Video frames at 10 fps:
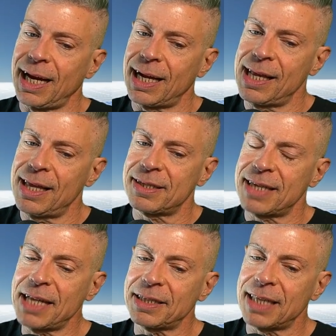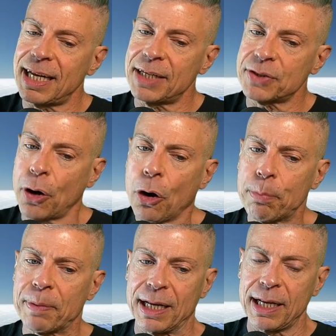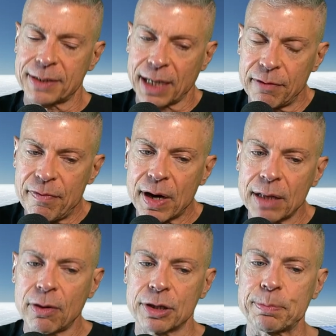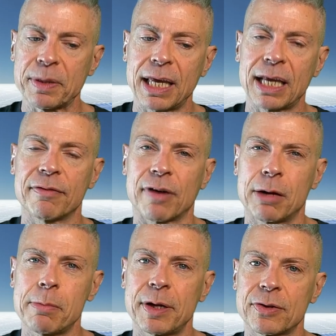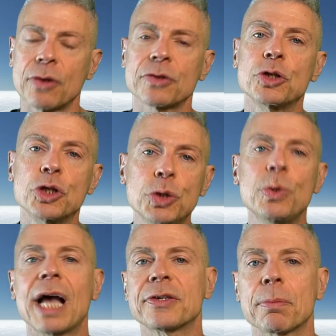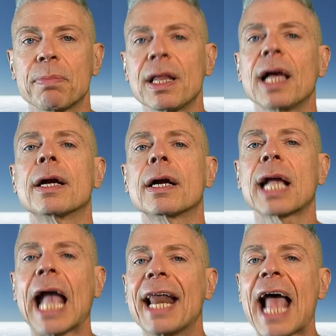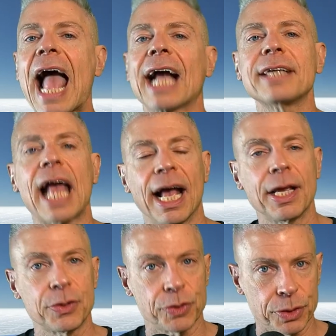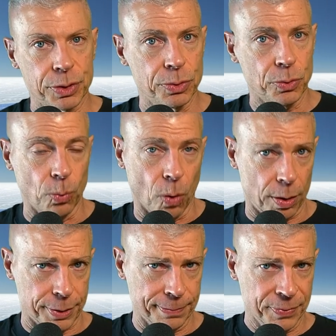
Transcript: in the sense that it's open, it's got a very large playing environment, but it's also you as a player can act as you want.